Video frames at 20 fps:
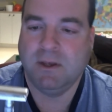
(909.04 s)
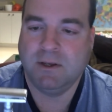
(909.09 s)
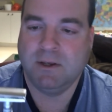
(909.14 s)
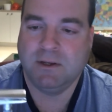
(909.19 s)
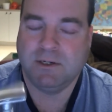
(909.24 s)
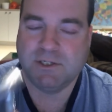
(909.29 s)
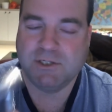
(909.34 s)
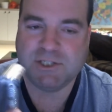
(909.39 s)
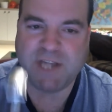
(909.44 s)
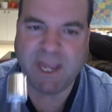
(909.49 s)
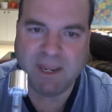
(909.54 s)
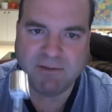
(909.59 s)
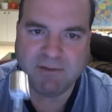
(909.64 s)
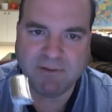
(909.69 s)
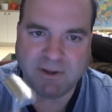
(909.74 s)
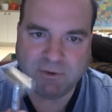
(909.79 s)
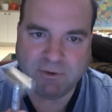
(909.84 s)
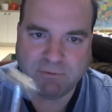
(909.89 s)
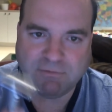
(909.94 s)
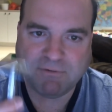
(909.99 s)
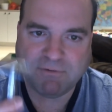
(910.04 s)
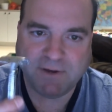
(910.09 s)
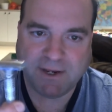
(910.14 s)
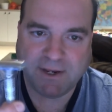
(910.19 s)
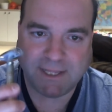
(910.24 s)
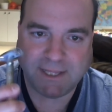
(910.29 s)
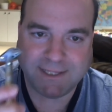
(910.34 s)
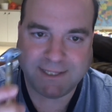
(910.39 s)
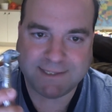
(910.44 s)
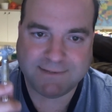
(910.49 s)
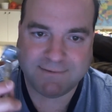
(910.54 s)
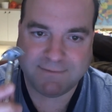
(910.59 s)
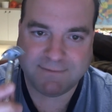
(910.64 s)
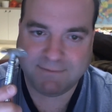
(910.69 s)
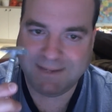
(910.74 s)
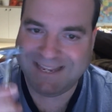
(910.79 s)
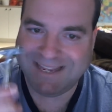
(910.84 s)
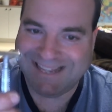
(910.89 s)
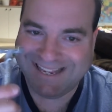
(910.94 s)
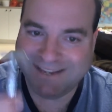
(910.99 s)
shave. I don't find that
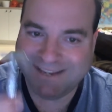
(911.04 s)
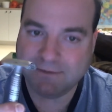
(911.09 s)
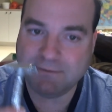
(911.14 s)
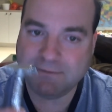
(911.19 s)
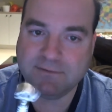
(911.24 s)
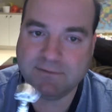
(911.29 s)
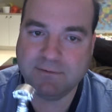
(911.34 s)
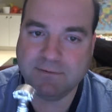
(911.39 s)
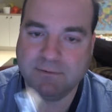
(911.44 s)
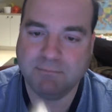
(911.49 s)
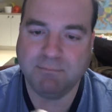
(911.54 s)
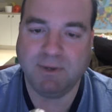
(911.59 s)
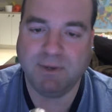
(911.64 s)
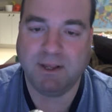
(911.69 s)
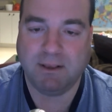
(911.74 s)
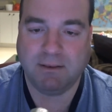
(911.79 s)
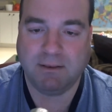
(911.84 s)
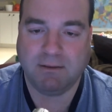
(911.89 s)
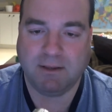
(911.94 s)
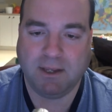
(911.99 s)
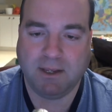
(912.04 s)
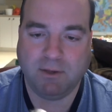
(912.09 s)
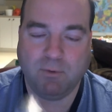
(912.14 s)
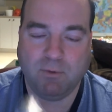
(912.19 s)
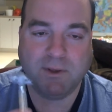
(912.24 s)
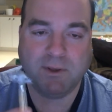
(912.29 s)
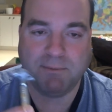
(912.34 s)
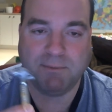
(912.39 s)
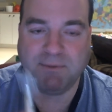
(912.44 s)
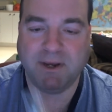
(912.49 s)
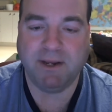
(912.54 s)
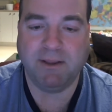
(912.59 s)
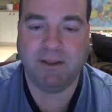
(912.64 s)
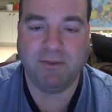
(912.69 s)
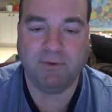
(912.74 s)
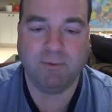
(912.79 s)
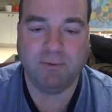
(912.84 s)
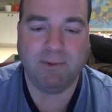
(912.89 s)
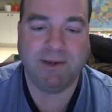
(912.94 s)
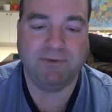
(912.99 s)
it is, but I don't want to buy
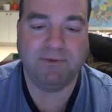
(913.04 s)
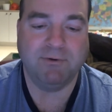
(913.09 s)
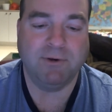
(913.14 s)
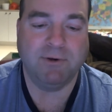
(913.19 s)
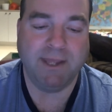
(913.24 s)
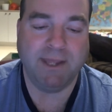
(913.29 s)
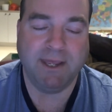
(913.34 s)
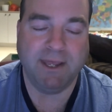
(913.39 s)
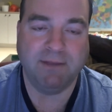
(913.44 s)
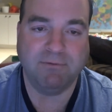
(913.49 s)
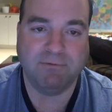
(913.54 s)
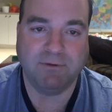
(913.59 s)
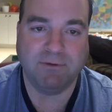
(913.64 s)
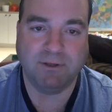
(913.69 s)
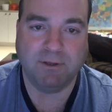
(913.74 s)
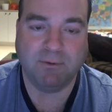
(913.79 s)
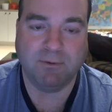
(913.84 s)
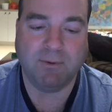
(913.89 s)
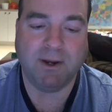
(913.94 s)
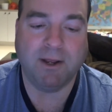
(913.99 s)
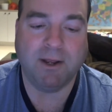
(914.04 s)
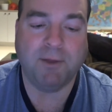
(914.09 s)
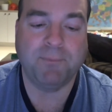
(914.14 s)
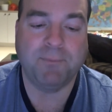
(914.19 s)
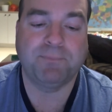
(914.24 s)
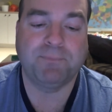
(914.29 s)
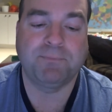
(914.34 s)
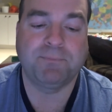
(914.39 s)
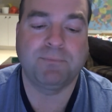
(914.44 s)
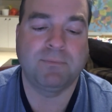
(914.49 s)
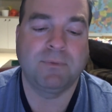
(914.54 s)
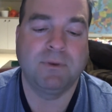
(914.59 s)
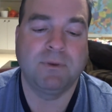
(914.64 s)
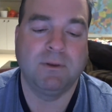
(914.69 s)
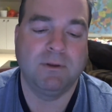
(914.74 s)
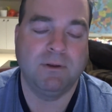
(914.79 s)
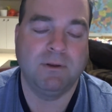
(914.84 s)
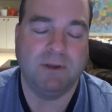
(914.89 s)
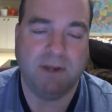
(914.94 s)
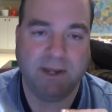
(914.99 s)
another razor again for a little while.
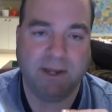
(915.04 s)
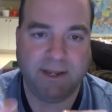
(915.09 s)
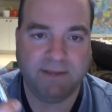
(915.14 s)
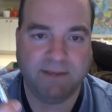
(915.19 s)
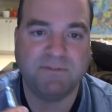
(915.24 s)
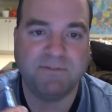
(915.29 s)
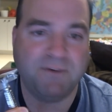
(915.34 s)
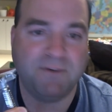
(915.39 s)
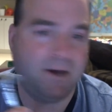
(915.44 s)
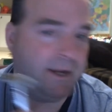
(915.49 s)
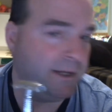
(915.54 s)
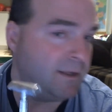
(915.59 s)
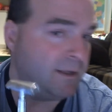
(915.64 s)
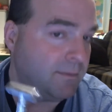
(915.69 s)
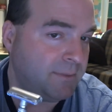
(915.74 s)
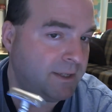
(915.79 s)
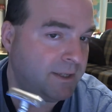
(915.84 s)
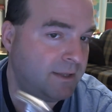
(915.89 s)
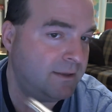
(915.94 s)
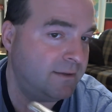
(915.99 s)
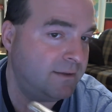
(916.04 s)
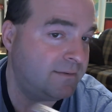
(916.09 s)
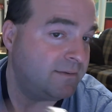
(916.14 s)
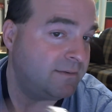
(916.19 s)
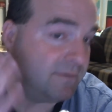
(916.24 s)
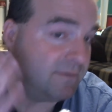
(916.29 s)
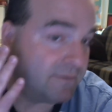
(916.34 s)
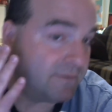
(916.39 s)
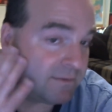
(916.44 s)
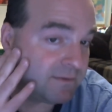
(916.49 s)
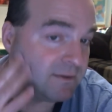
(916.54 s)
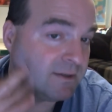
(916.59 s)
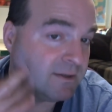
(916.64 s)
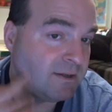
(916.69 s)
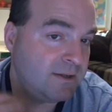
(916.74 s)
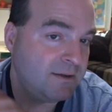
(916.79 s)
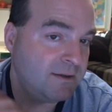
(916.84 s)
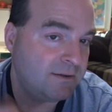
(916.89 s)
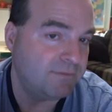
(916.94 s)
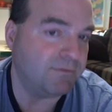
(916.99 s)
It's fine. I mean, this is
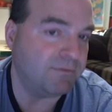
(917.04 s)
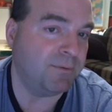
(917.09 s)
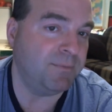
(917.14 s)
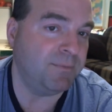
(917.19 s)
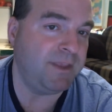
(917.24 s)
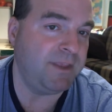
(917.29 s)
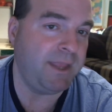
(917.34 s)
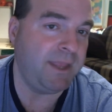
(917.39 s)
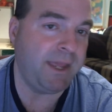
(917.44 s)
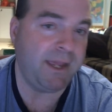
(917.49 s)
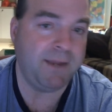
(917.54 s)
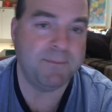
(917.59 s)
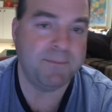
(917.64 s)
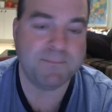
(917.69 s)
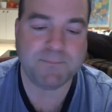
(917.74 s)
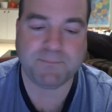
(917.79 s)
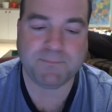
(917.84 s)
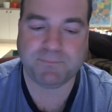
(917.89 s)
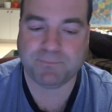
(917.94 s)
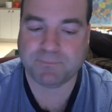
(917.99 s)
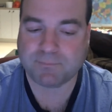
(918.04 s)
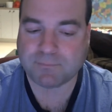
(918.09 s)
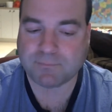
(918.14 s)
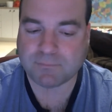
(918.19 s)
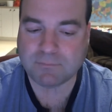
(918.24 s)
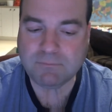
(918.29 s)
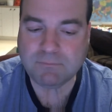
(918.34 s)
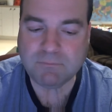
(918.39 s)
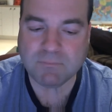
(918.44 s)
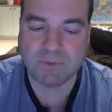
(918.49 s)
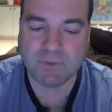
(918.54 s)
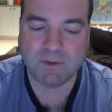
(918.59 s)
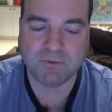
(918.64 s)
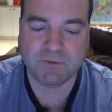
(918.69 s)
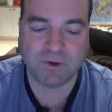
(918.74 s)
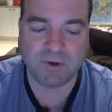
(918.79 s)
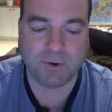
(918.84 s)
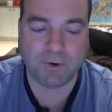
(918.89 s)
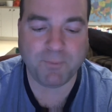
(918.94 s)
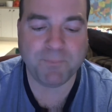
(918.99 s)
from today.
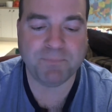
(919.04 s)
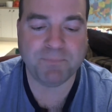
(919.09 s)
So